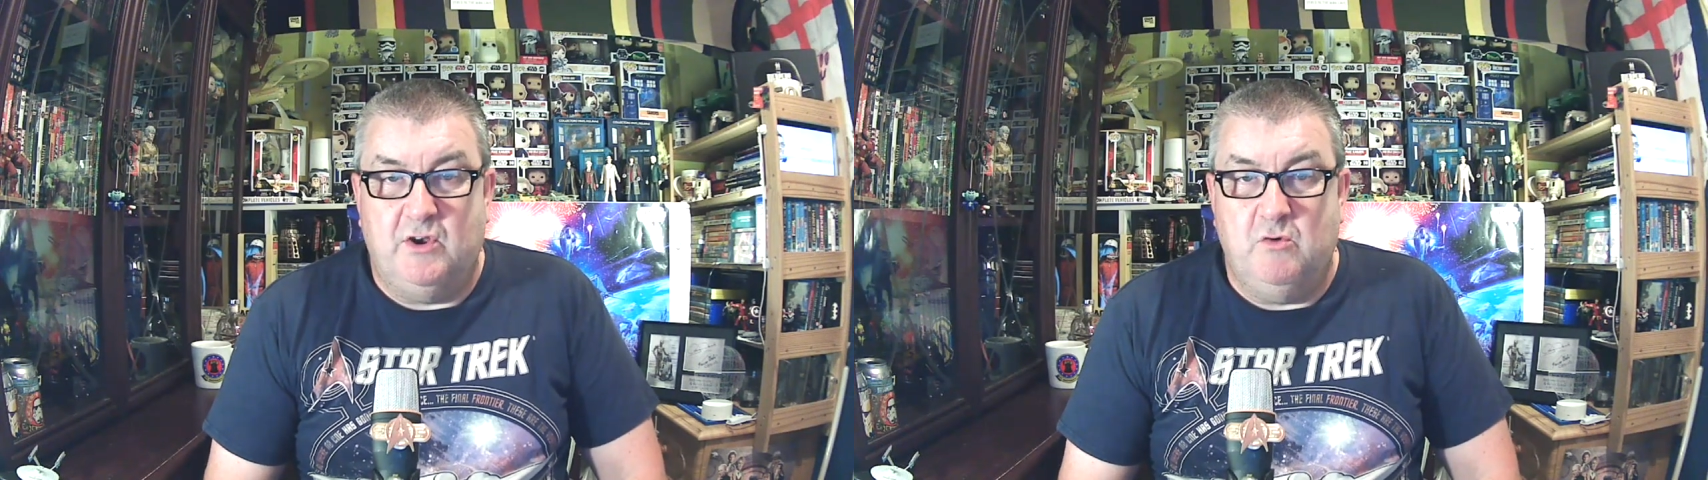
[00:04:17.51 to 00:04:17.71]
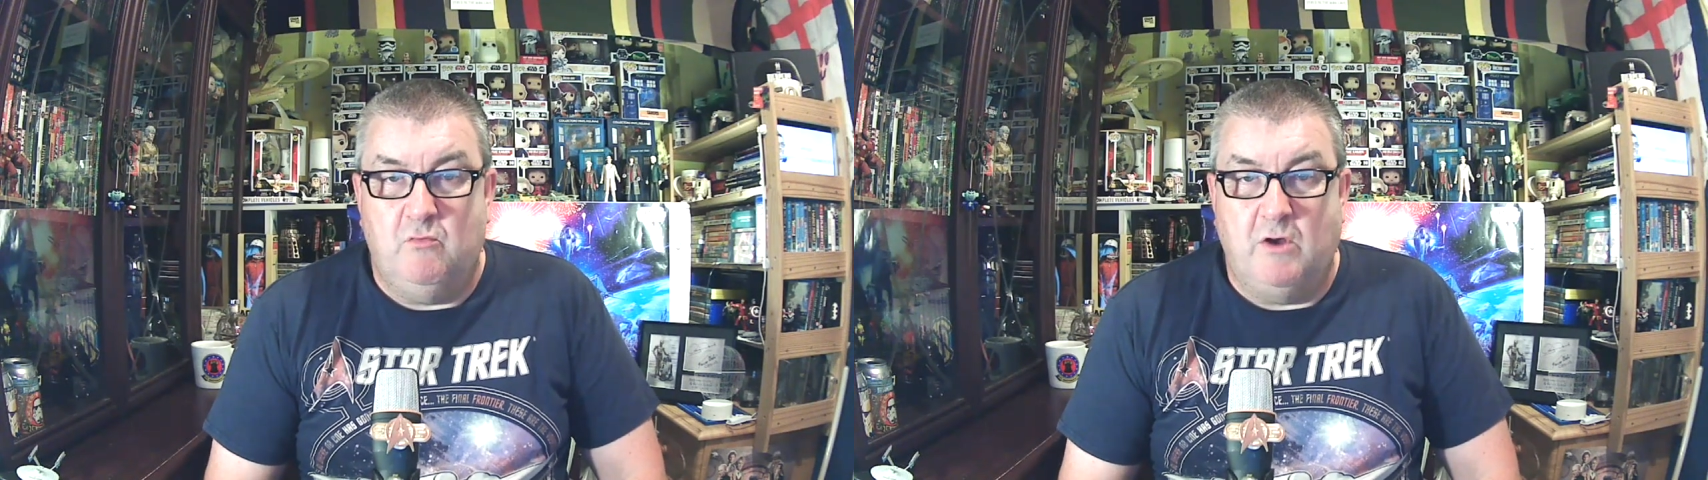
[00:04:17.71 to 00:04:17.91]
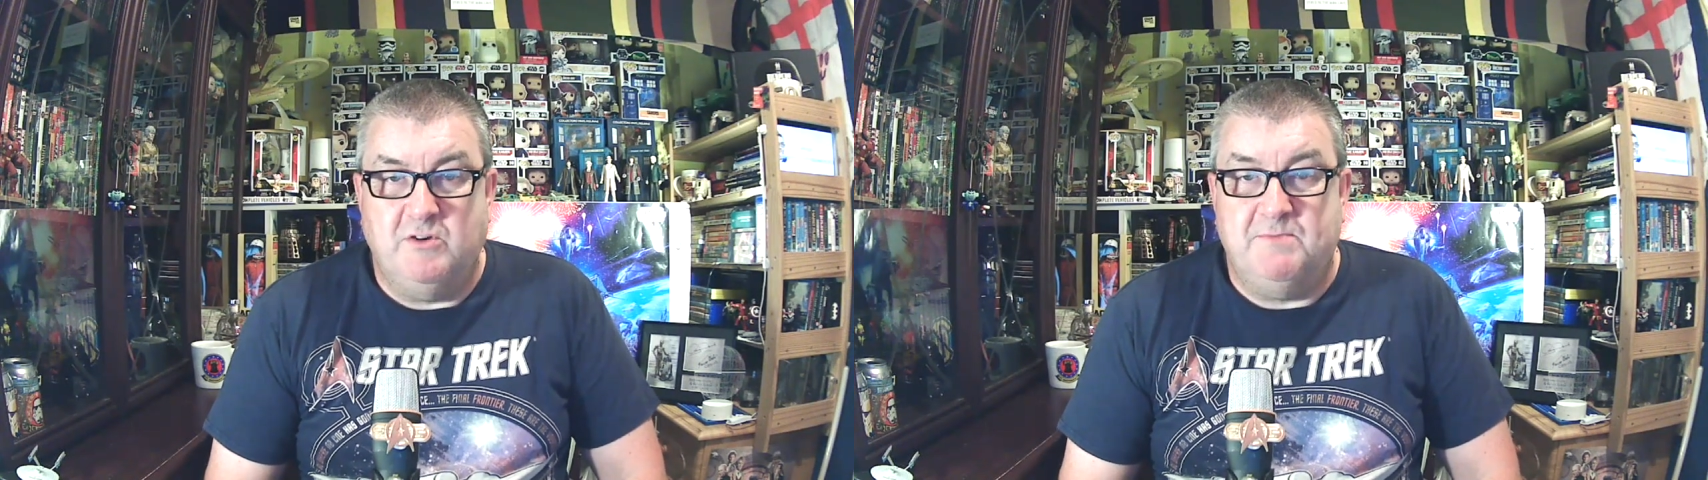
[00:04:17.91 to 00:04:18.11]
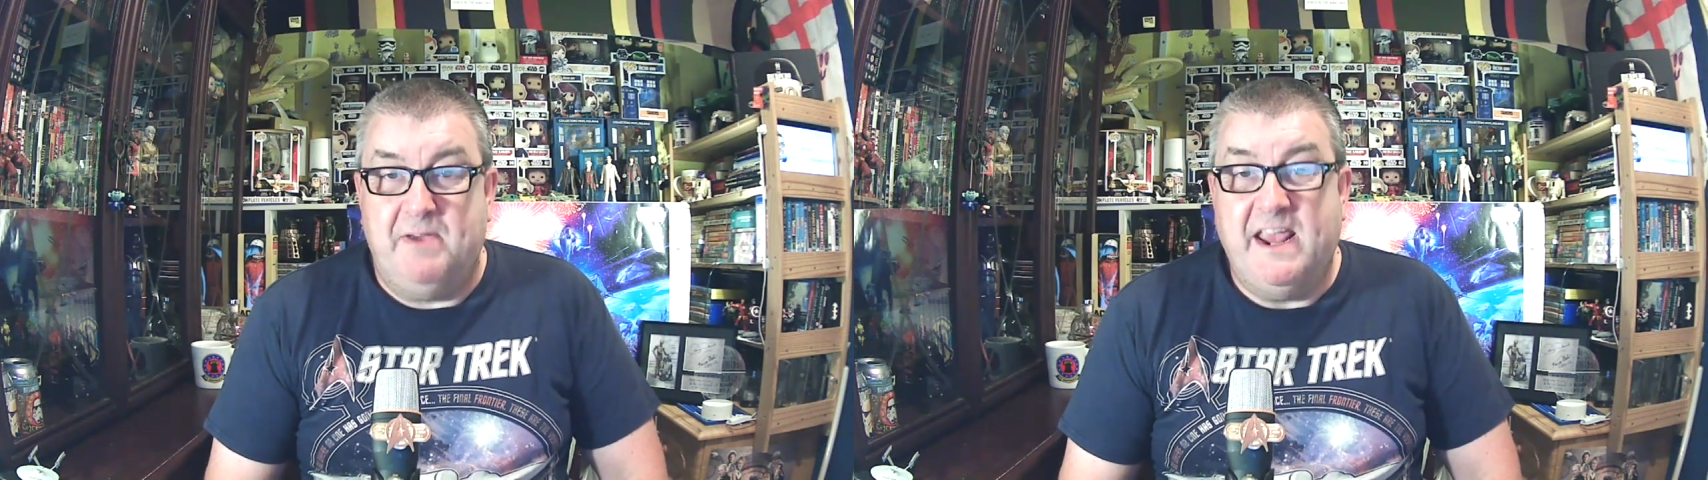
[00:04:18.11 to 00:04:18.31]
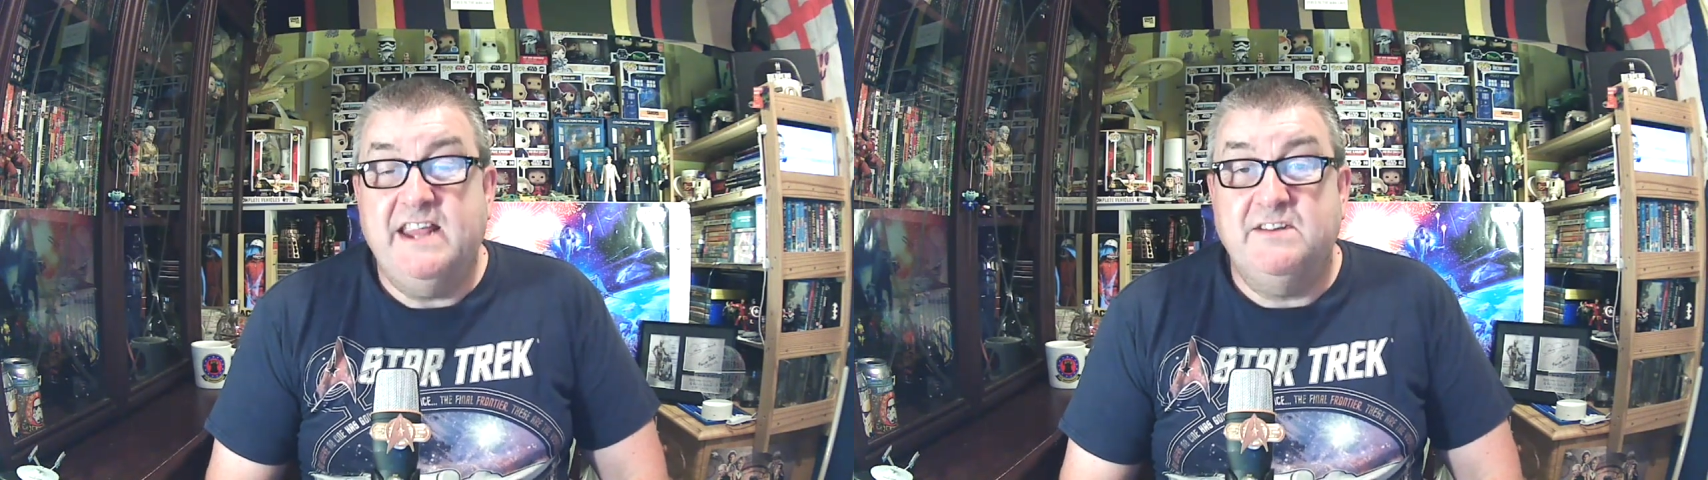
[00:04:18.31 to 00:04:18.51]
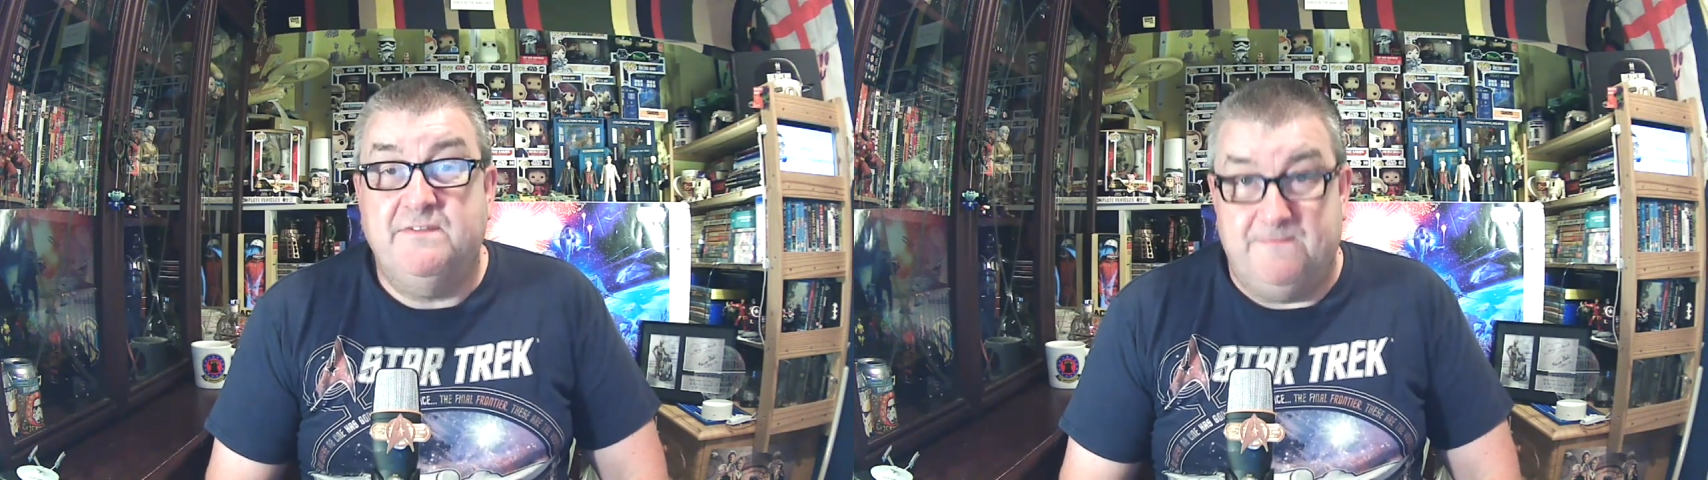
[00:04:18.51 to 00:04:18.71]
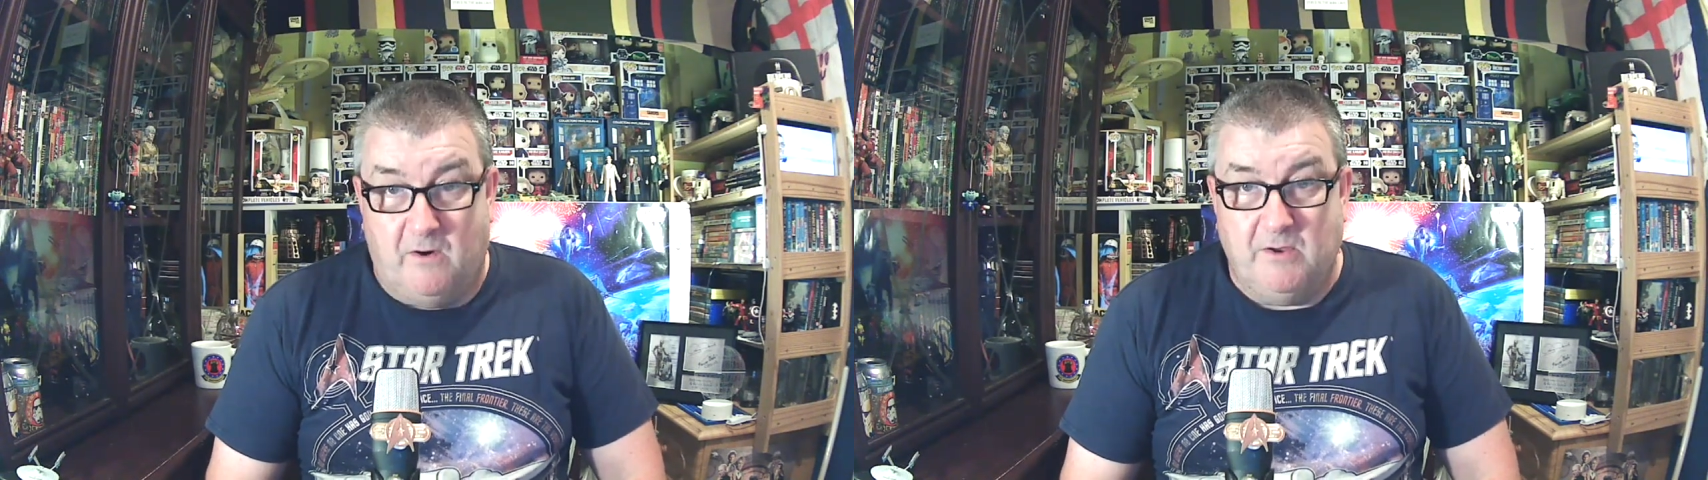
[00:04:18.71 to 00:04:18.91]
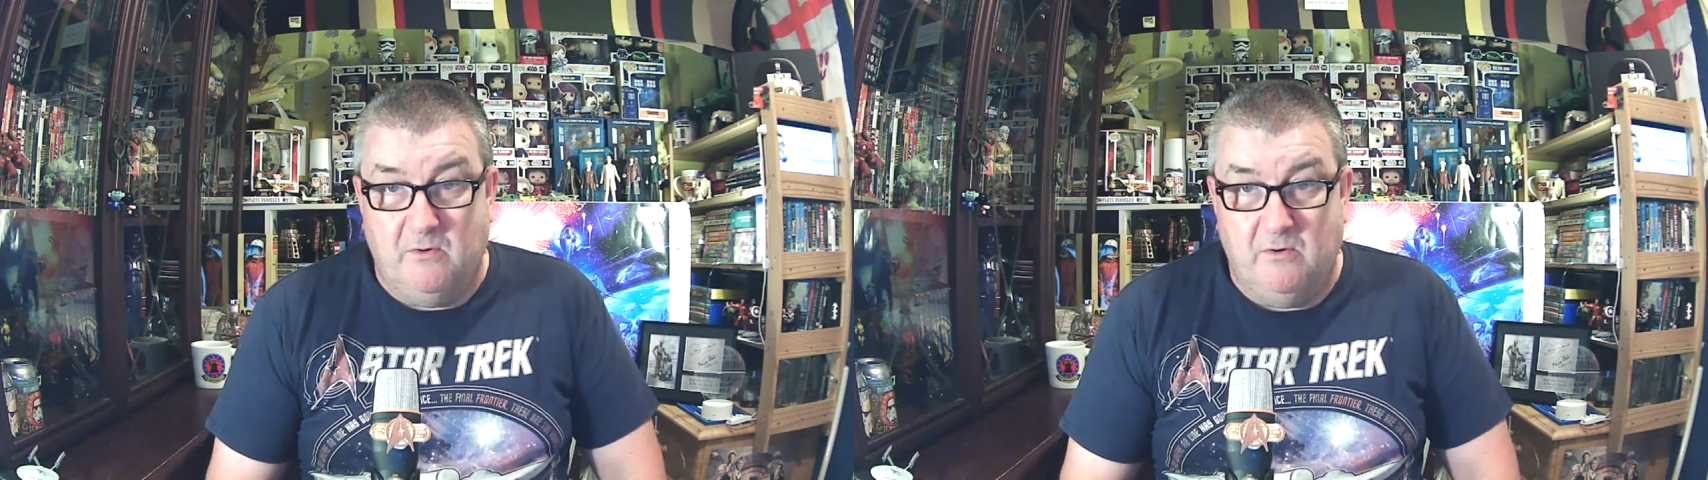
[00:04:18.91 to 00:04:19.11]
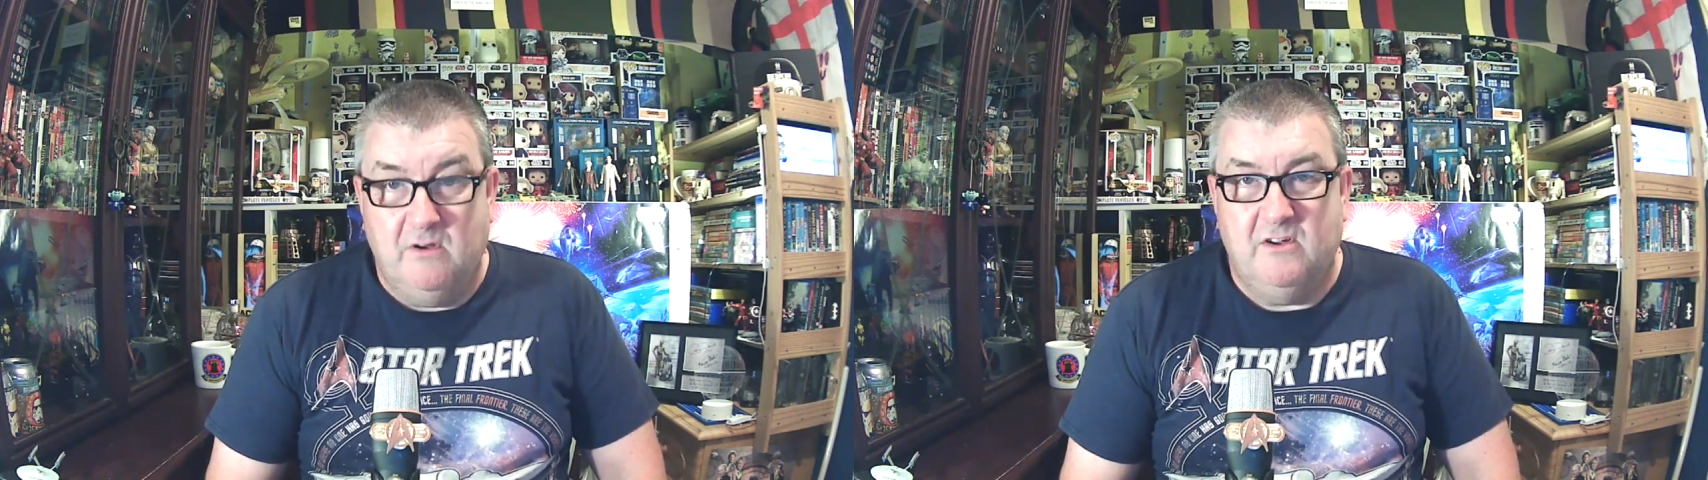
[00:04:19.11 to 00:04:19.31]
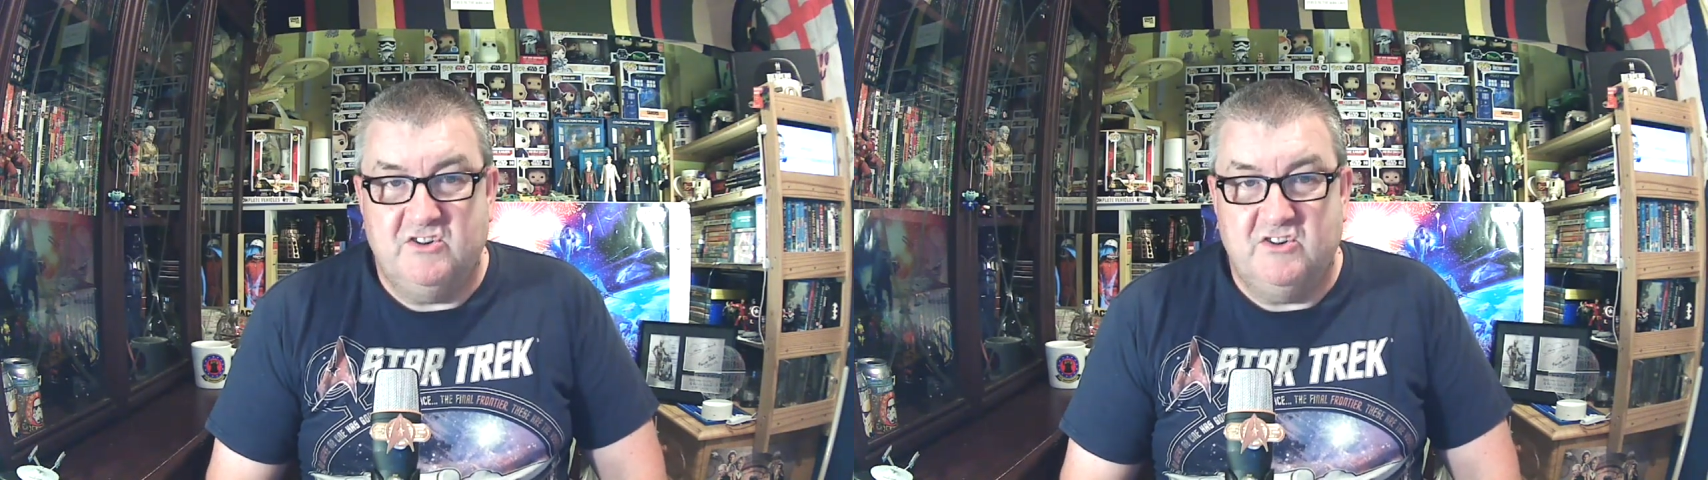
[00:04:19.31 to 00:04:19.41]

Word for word: who wrote Paedophile